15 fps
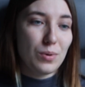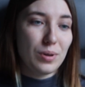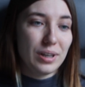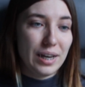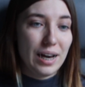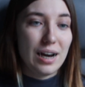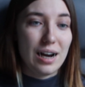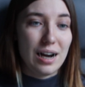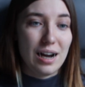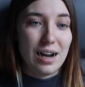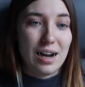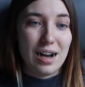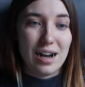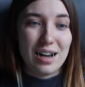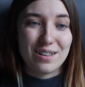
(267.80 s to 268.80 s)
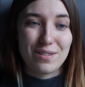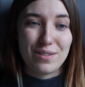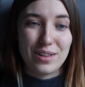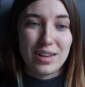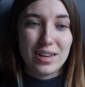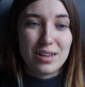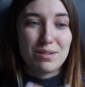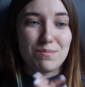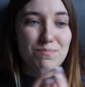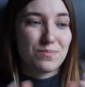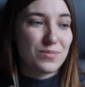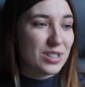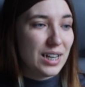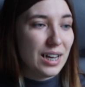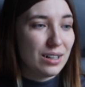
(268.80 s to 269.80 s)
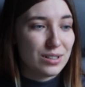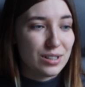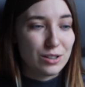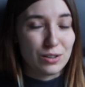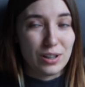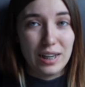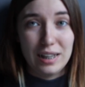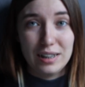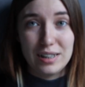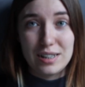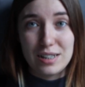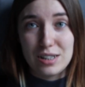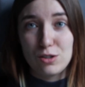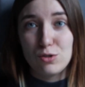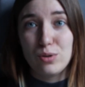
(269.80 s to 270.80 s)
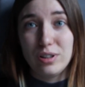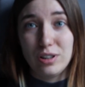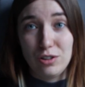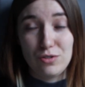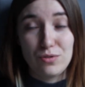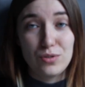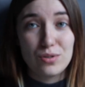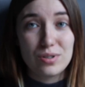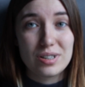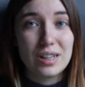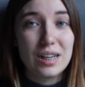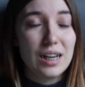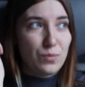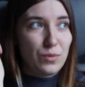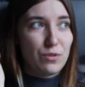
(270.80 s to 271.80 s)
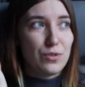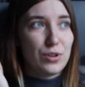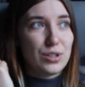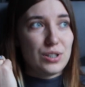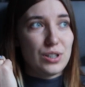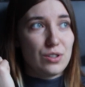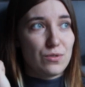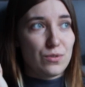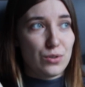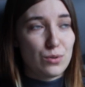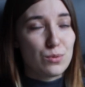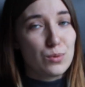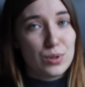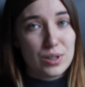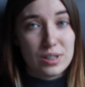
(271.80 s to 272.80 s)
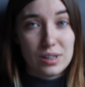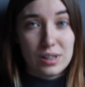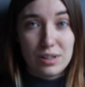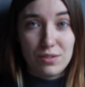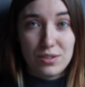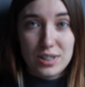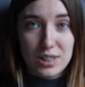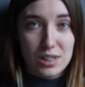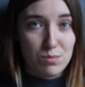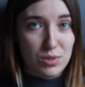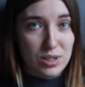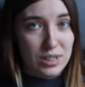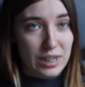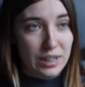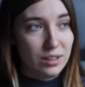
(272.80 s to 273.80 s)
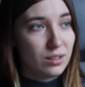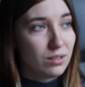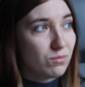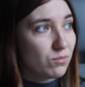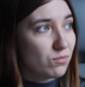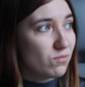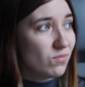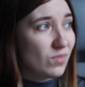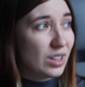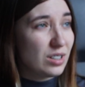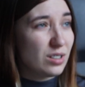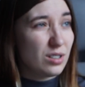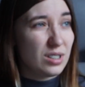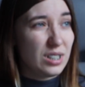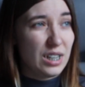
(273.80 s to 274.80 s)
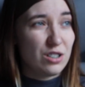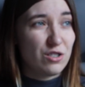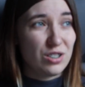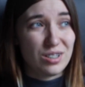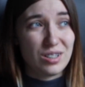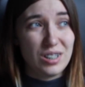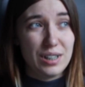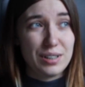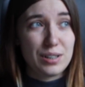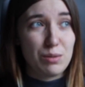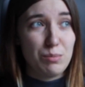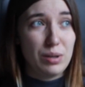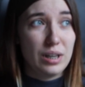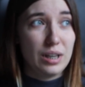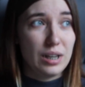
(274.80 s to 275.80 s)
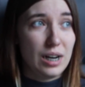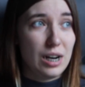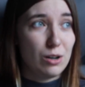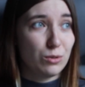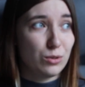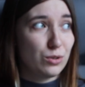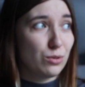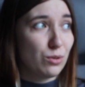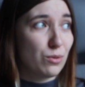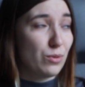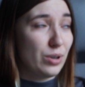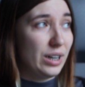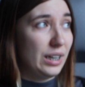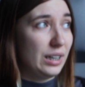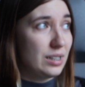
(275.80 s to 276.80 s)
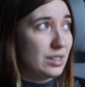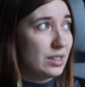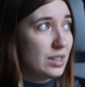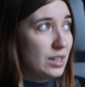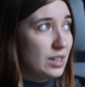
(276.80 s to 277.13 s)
yeah, they said that okay, let's do an interviews. First interview was system design. They just asked me how to create